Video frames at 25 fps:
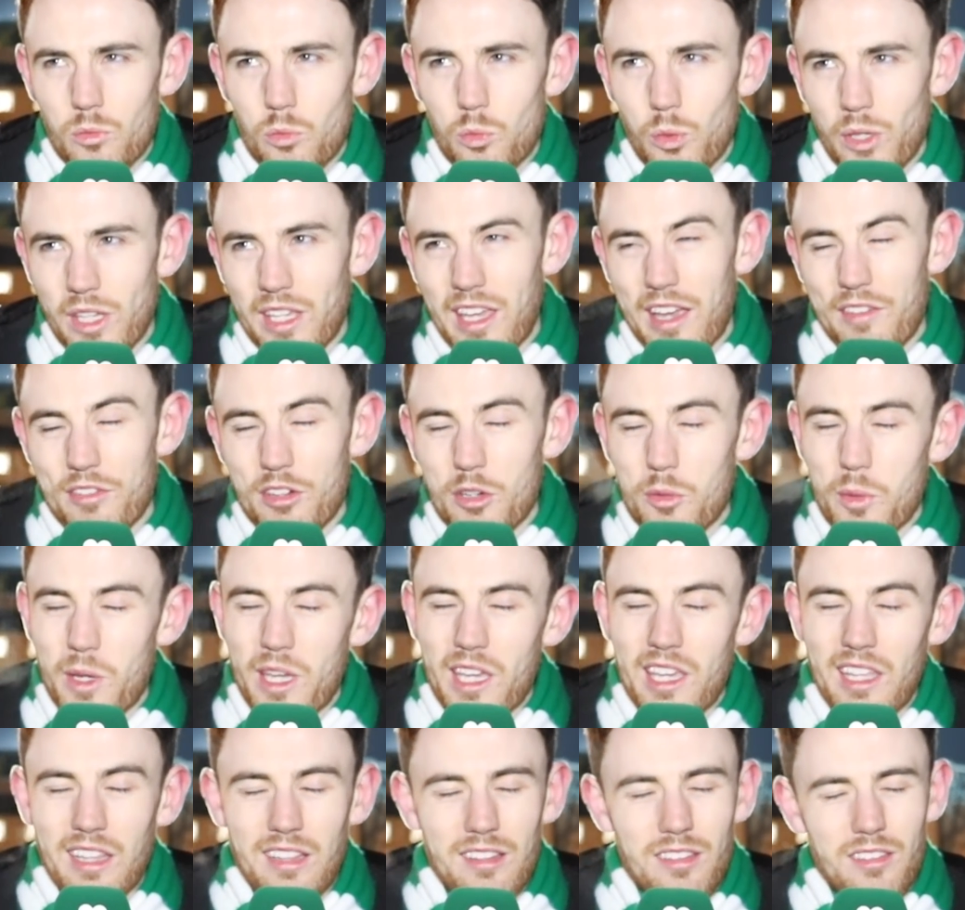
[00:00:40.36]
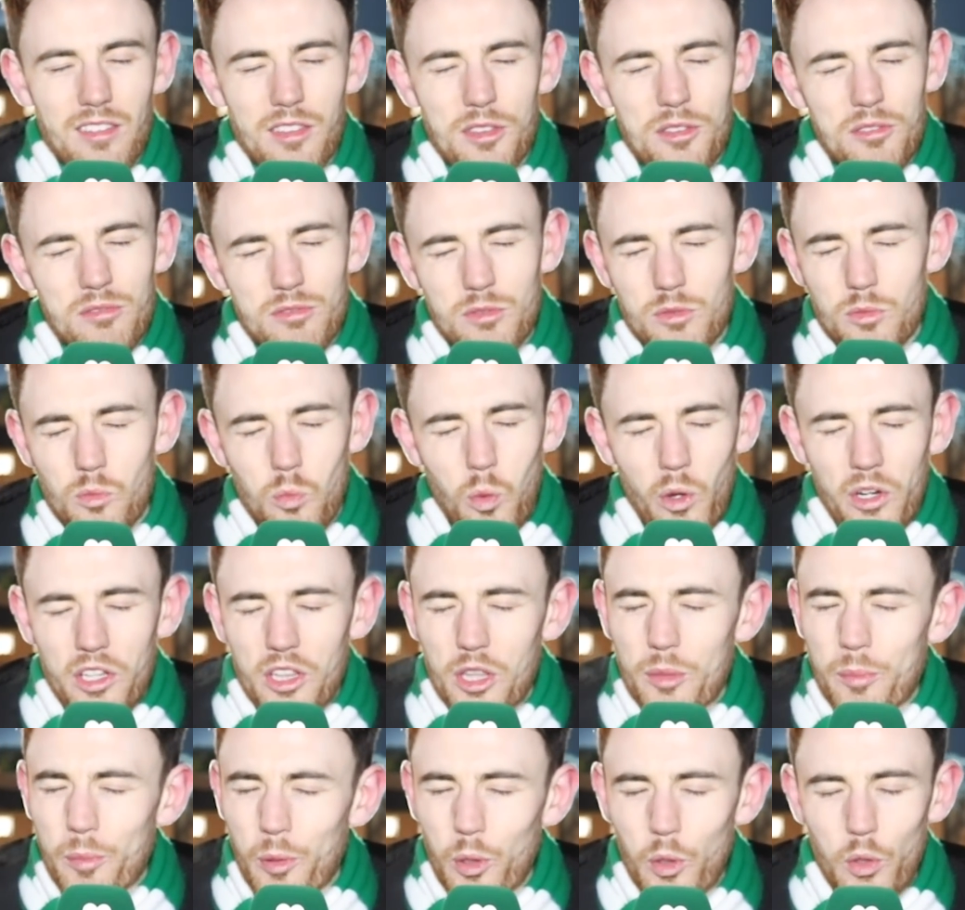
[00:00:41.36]
we give away one of
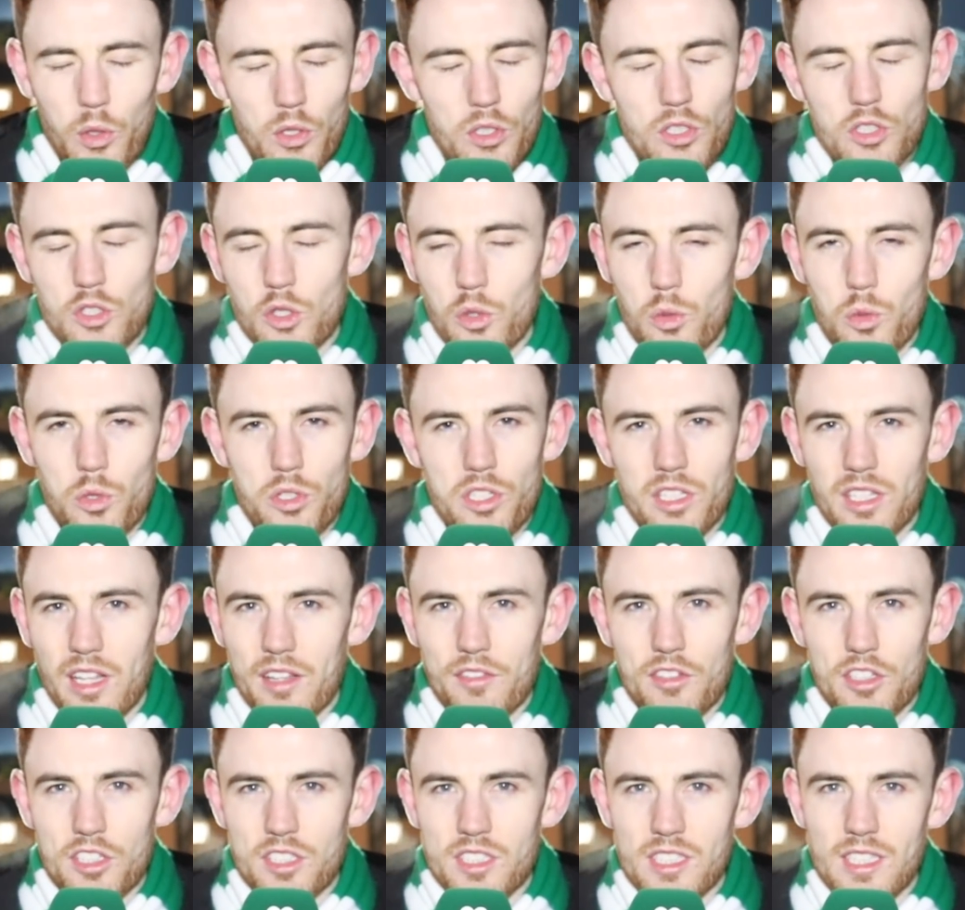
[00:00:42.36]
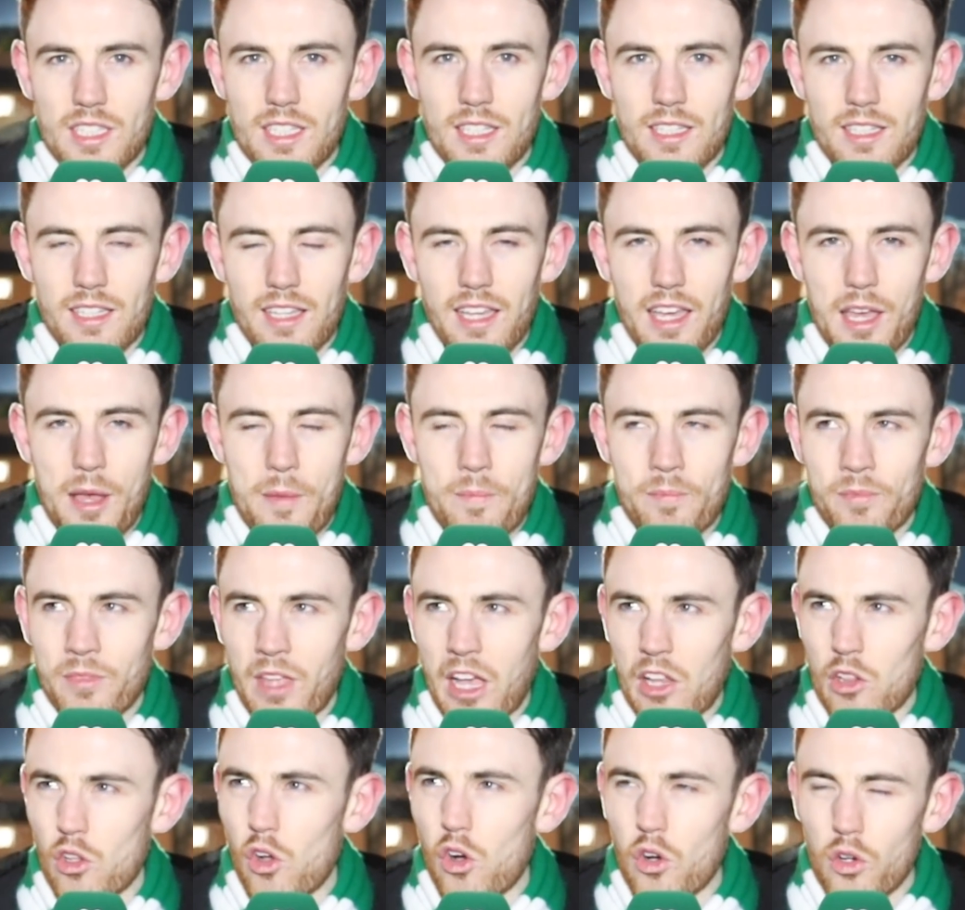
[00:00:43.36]
the poorest goals you'll ever see. Um,
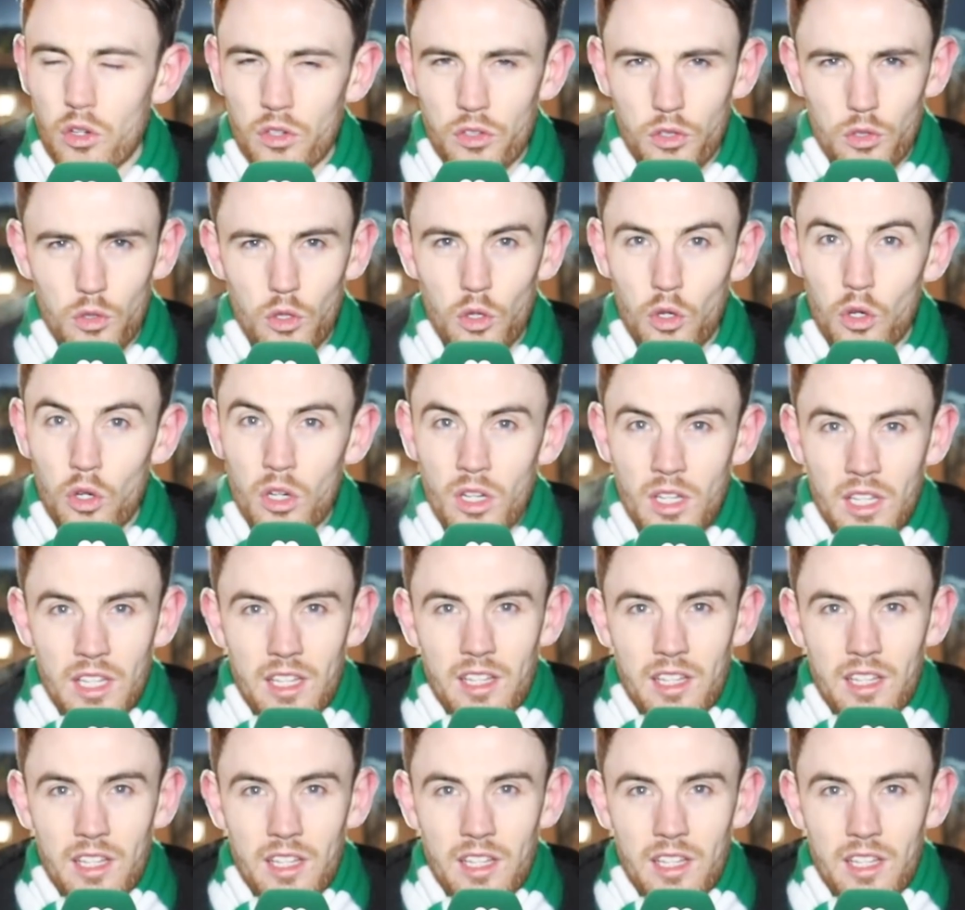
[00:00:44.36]
a long throw.